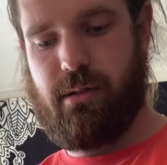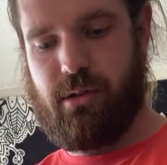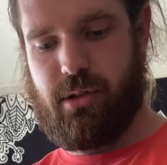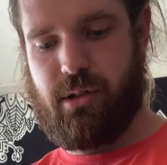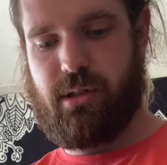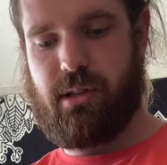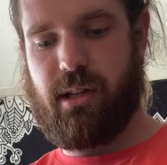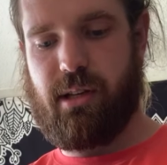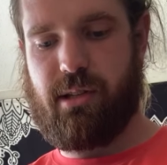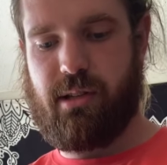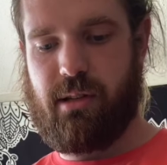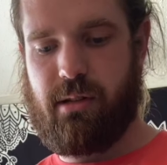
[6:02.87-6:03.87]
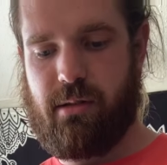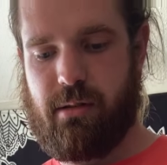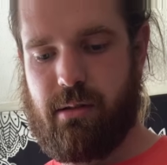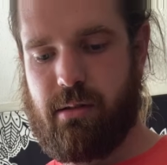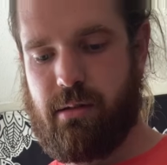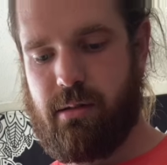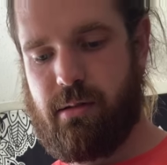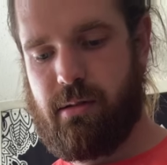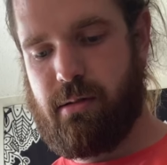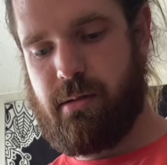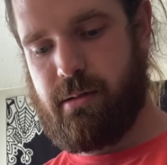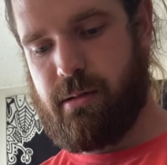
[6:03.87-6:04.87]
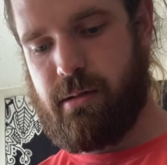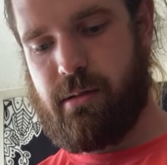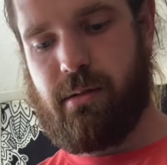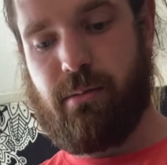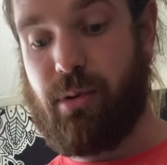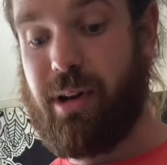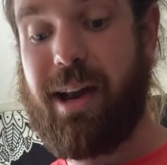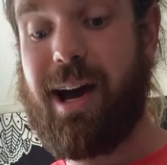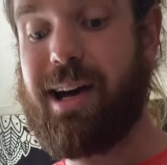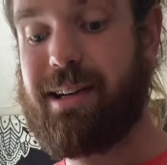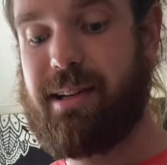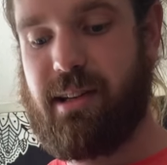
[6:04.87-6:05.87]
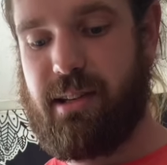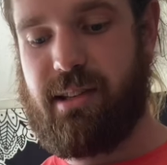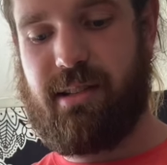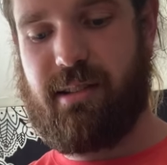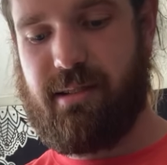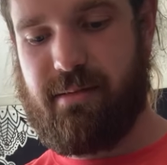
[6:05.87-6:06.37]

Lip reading: just slicing it, but not dicing it.